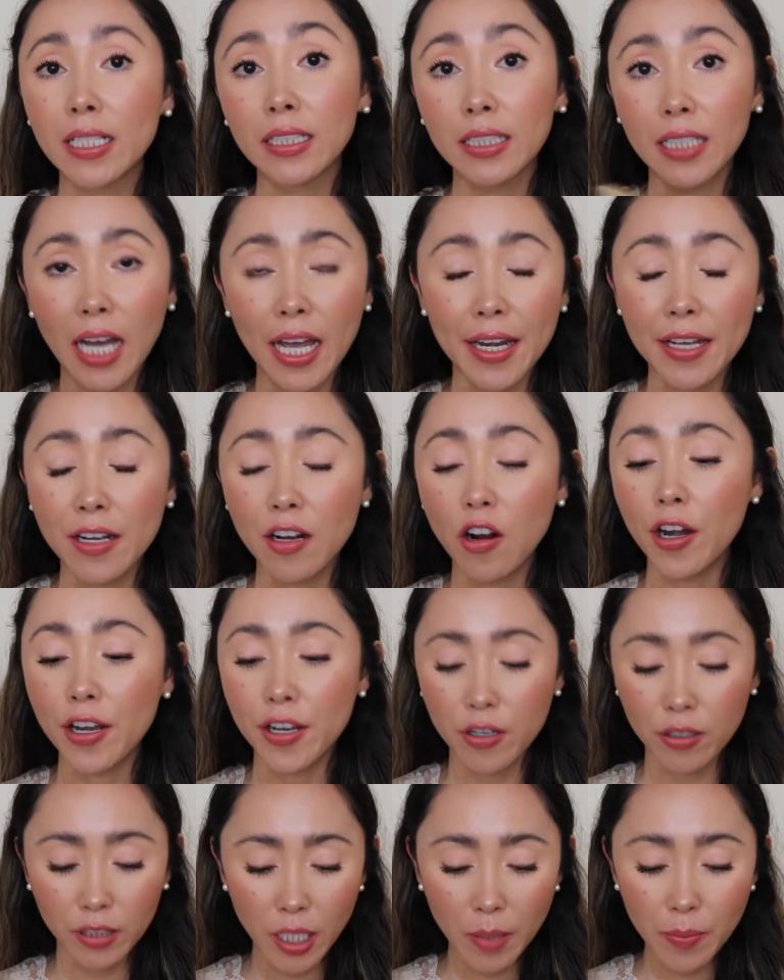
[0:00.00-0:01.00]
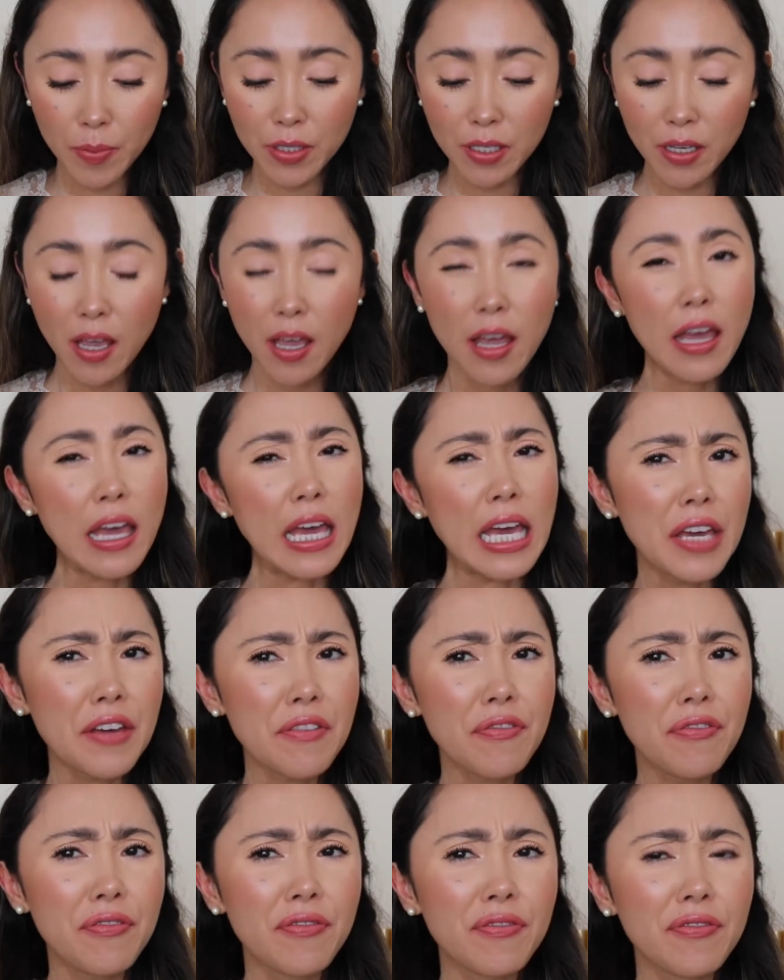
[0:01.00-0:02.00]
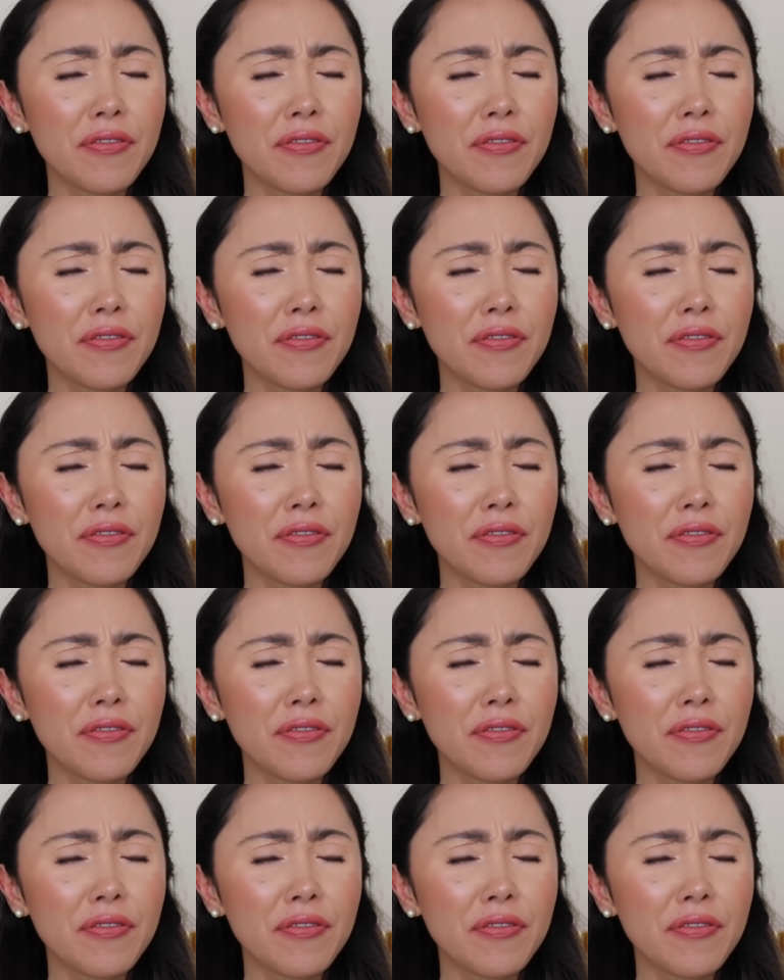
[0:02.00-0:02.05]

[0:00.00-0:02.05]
gliding on your lips, if